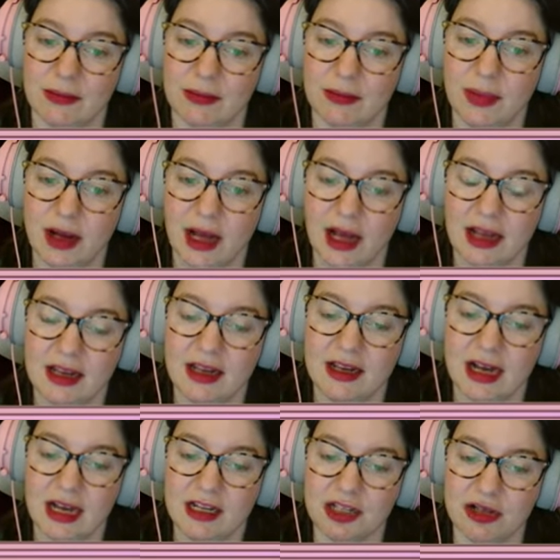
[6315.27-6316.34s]
but
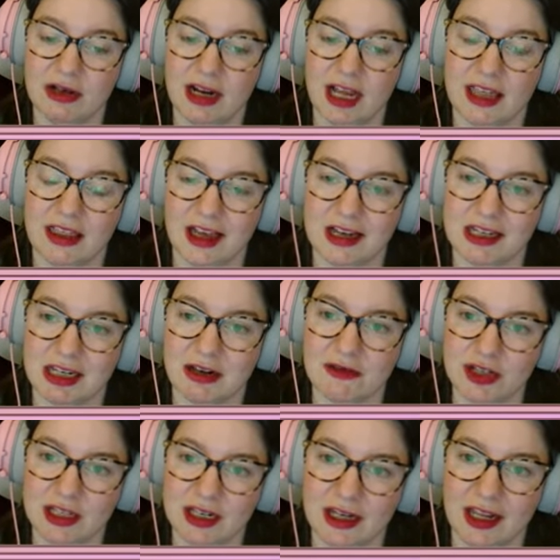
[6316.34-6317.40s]
I don't like the idea of
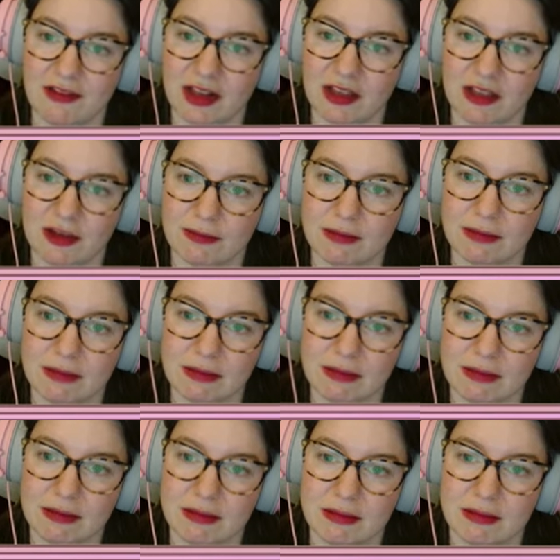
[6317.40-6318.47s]
just leaving them
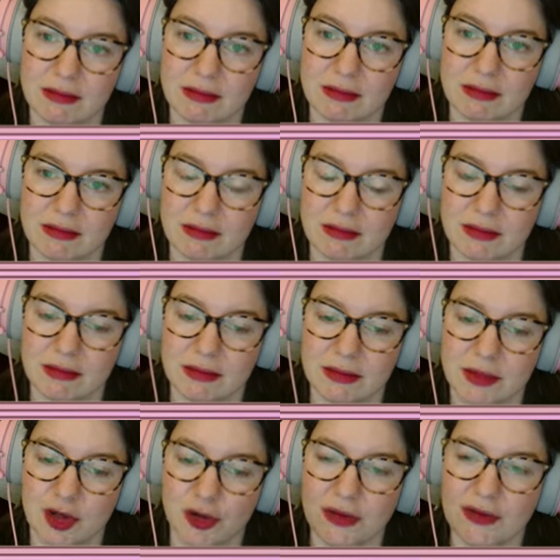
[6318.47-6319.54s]

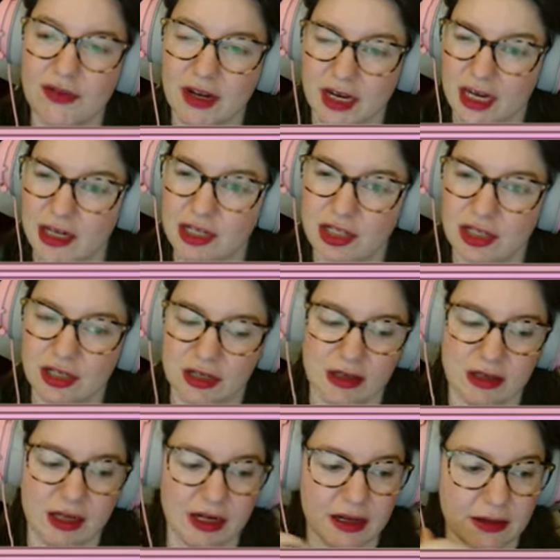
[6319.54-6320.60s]
unfinished,
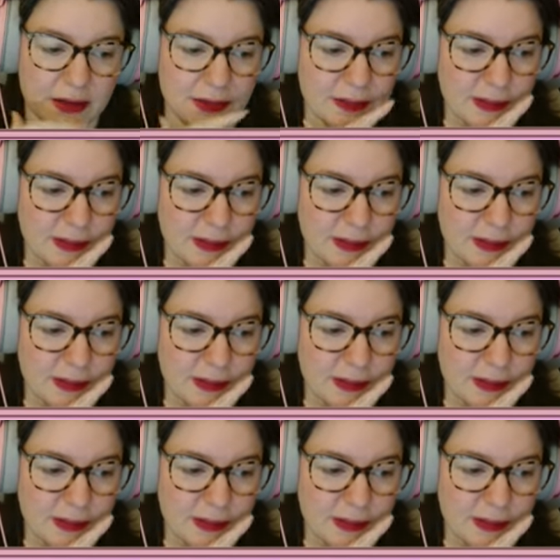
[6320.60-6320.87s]
you know?